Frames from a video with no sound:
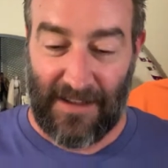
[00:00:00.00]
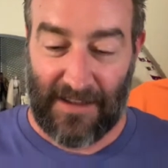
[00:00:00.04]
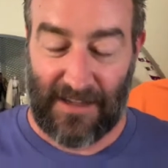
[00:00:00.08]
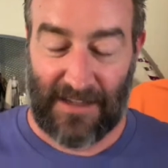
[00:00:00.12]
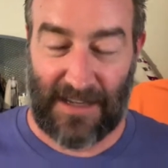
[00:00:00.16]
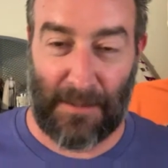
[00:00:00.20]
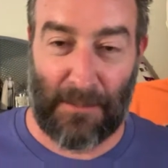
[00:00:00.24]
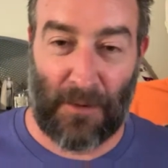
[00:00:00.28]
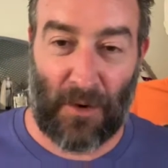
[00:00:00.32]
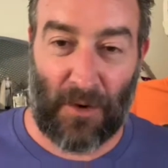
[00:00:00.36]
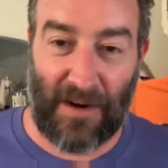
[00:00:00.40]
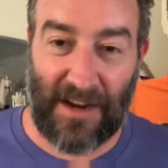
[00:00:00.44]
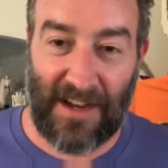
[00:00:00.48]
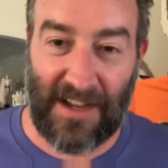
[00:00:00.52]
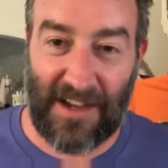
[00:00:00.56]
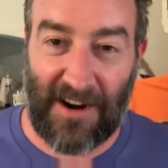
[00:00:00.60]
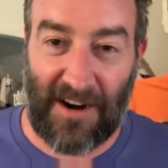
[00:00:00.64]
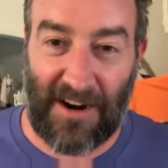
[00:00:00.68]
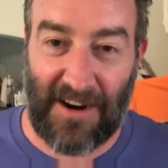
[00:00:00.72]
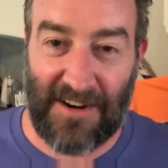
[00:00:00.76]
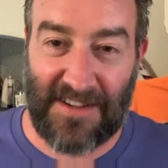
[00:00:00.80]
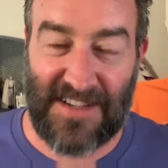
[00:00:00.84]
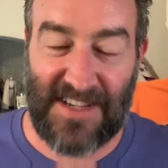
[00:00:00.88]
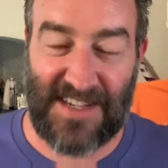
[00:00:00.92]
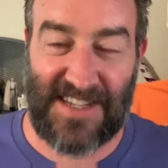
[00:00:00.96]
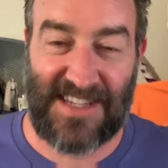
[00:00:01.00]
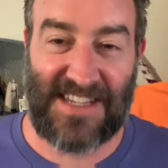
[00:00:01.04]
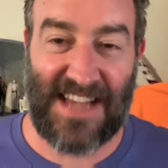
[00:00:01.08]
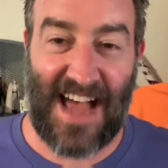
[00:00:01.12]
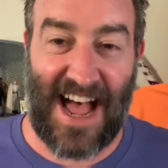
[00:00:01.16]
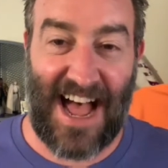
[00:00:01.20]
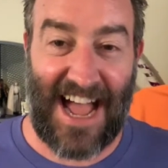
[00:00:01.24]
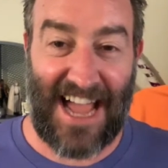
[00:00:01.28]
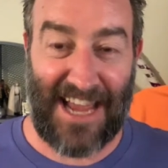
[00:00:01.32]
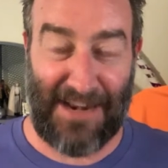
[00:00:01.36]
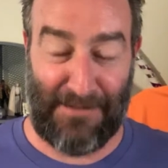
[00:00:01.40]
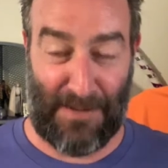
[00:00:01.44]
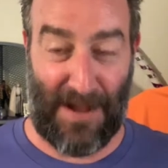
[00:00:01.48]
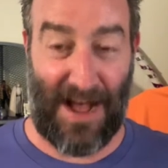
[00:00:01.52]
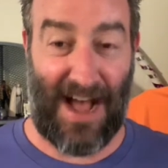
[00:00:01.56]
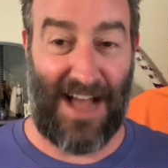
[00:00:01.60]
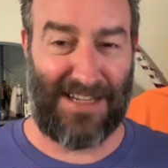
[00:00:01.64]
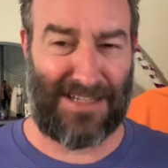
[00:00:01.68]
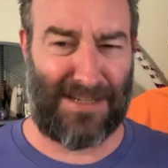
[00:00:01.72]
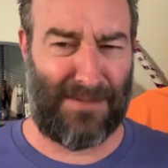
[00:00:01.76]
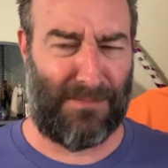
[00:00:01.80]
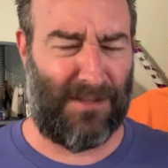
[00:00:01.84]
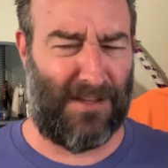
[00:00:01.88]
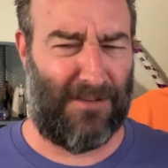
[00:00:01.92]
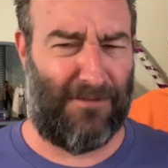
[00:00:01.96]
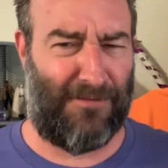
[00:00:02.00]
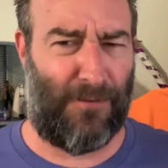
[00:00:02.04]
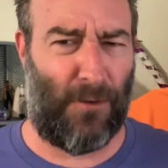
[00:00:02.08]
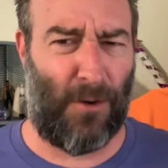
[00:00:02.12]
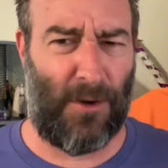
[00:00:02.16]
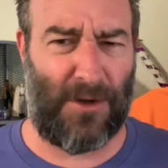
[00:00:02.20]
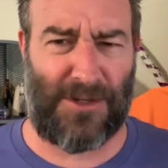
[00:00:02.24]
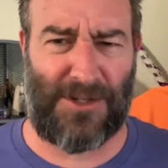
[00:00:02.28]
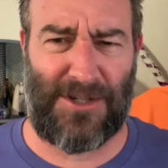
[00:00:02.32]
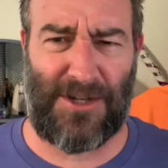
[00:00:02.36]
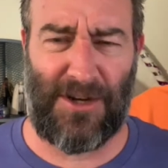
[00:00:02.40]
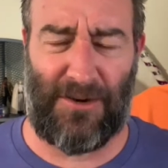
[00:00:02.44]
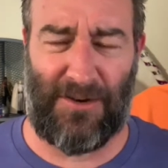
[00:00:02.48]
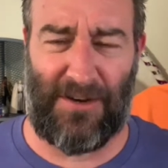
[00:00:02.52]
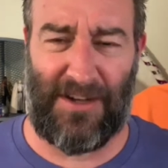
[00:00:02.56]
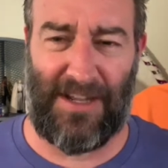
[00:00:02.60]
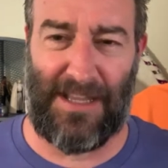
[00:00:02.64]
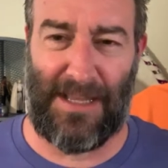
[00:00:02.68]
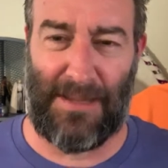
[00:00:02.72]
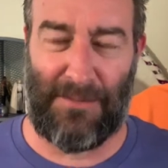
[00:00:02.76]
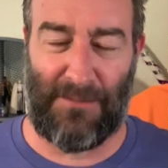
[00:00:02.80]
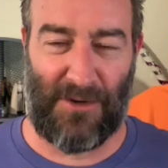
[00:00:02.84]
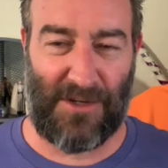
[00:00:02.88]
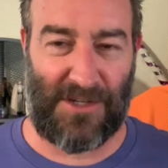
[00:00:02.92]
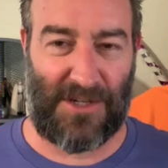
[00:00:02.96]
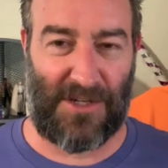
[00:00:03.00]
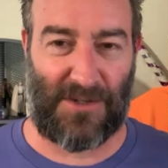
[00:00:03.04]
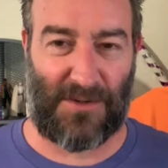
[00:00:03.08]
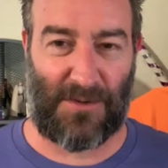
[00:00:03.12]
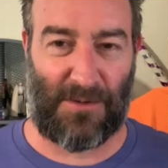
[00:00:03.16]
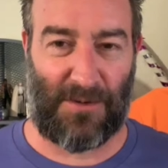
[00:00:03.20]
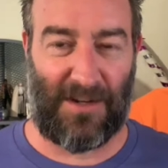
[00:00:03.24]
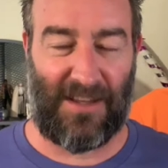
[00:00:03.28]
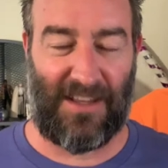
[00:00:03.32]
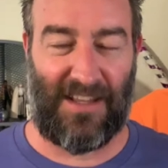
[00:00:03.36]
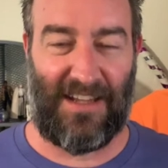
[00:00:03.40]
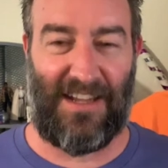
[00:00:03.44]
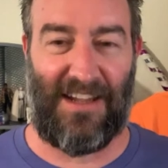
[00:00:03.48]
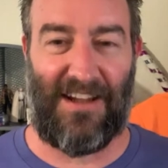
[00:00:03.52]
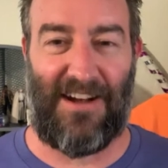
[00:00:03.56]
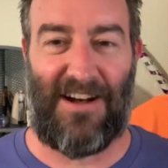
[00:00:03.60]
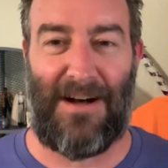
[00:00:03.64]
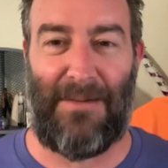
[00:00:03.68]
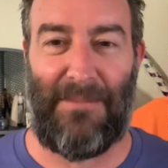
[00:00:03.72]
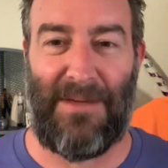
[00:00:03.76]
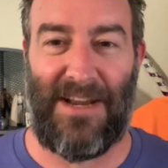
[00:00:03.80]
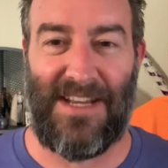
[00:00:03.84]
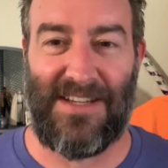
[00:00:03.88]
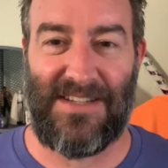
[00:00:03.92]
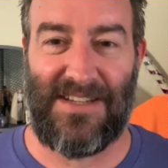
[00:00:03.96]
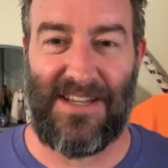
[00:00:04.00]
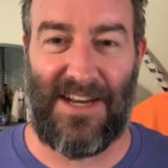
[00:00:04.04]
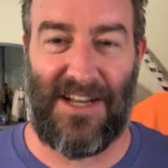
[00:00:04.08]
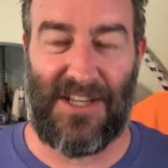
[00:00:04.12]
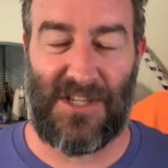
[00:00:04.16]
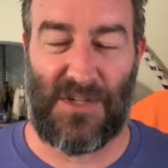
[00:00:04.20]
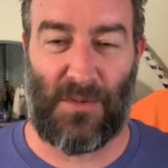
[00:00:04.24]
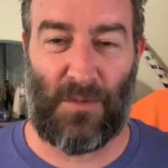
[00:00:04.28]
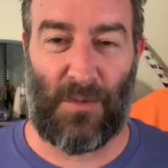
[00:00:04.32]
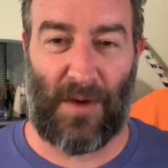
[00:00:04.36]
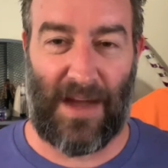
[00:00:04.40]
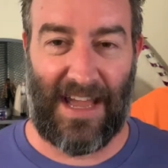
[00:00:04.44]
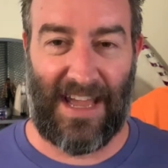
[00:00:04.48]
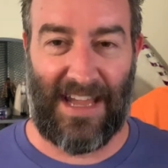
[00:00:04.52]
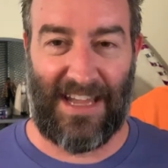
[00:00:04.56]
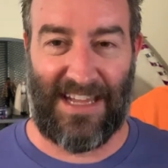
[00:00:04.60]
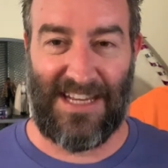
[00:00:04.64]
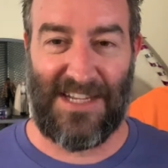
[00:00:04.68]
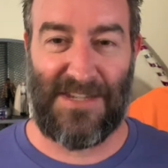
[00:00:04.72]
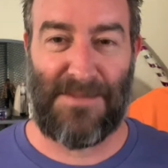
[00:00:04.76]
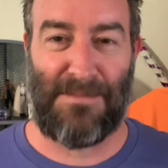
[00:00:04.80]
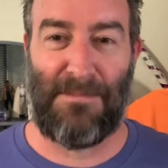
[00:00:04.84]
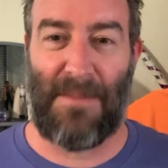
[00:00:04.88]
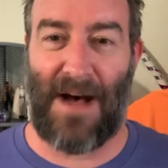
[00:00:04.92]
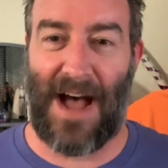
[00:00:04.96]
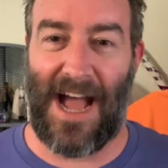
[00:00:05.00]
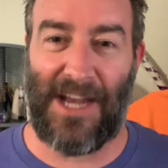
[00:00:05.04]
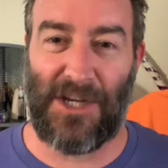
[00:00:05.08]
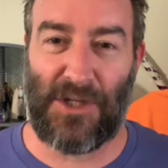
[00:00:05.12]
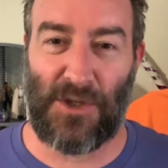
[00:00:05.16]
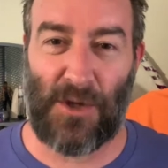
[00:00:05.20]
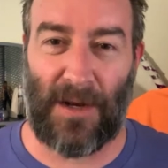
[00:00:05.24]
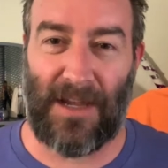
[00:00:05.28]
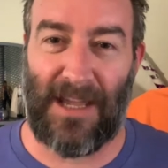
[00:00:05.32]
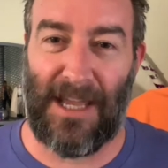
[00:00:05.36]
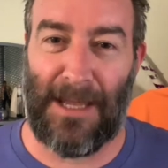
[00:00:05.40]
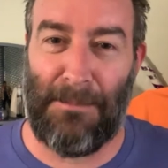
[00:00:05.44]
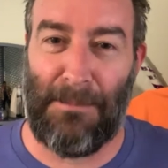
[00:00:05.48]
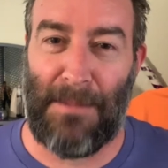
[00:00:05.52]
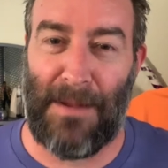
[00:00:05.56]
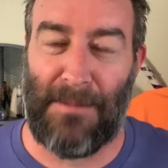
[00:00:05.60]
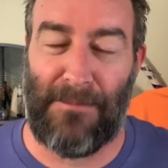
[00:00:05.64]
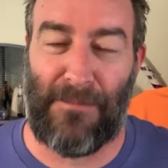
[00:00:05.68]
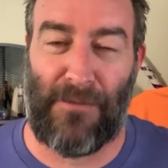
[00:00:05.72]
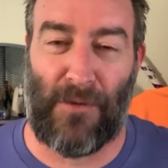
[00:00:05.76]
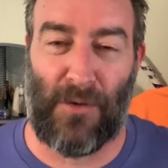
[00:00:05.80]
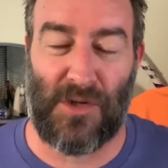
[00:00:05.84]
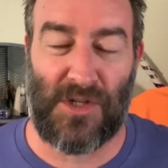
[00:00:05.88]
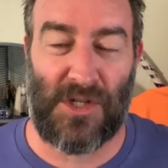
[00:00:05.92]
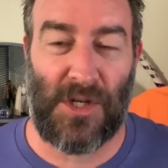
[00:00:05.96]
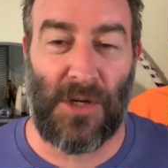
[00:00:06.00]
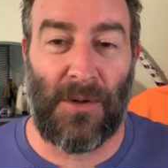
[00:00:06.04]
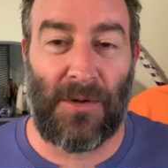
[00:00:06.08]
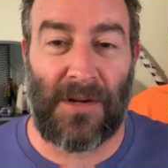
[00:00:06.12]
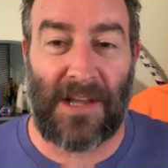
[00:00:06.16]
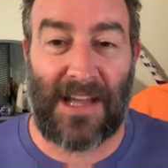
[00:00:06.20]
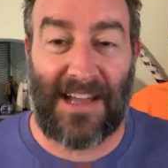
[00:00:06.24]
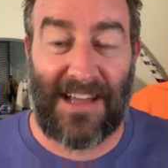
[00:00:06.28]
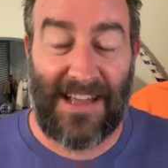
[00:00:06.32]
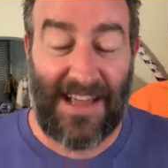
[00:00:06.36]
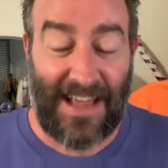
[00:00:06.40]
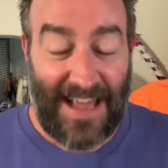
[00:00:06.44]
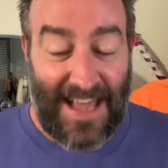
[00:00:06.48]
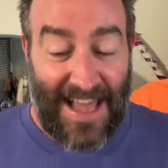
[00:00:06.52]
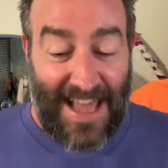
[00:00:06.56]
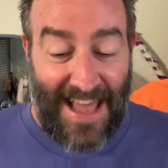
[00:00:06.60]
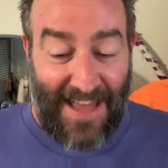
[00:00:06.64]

Gamorrean guards aside, possibly force choking them, which is really ominous in its way. He's mind tricking Bib Fortuna.